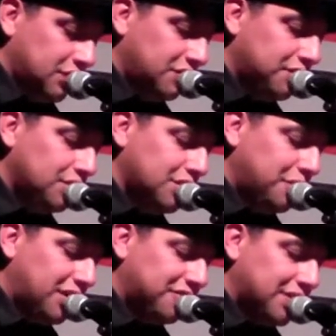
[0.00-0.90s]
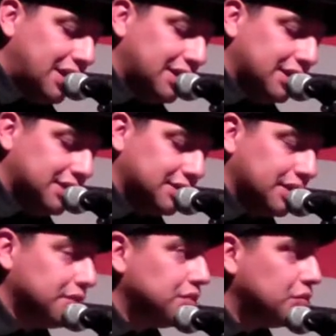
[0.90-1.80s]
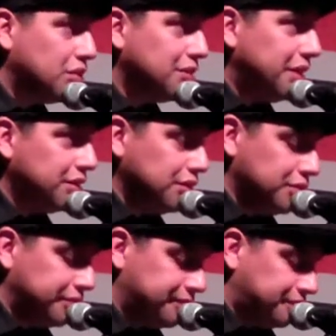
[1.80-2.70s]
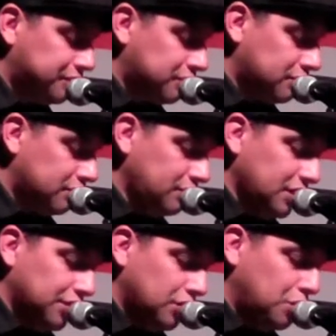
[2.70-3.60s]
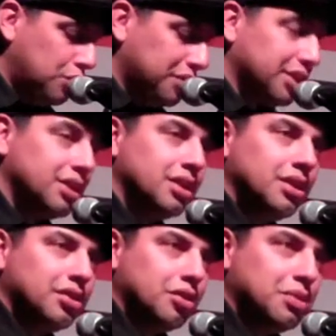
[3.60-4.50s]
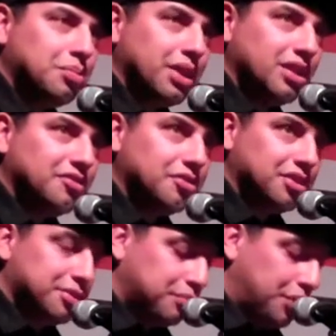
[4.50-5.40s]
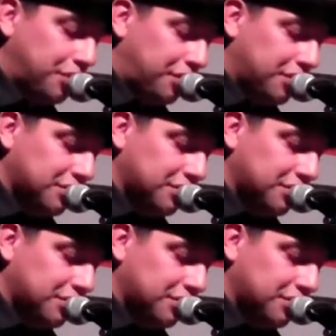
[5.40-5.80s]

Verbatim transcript: We've only bought for Anna, he said. What about you? Don't worry, there'll be plenty for us both.